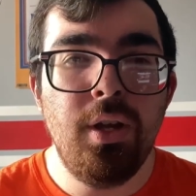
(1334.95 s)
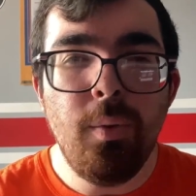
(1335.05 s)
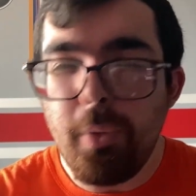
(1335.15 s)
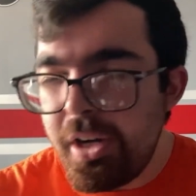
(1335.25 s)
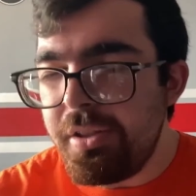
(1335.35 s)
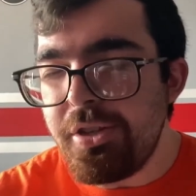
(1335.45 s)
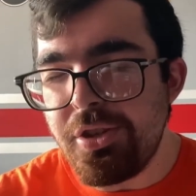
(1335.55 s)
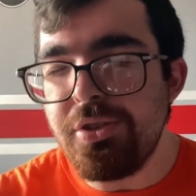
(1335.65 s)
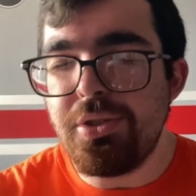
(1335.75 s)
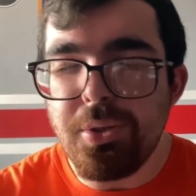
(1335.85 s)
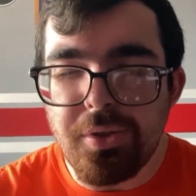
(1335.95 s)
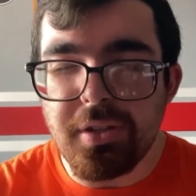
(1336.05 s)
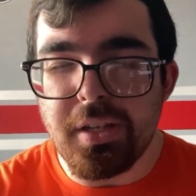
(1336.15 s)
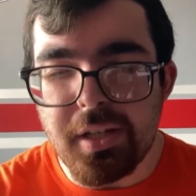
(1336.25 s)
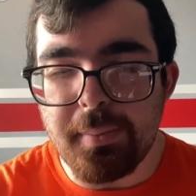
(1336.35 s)
What additions do you think they
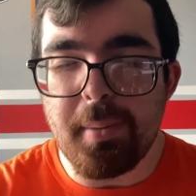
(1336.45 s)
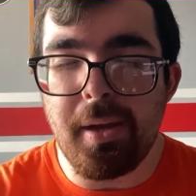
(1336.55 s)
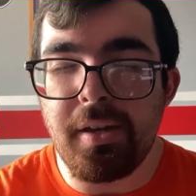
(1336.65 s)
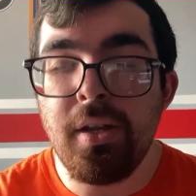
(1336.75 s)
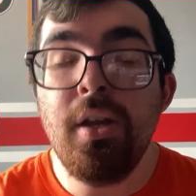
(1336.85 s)
need to be made?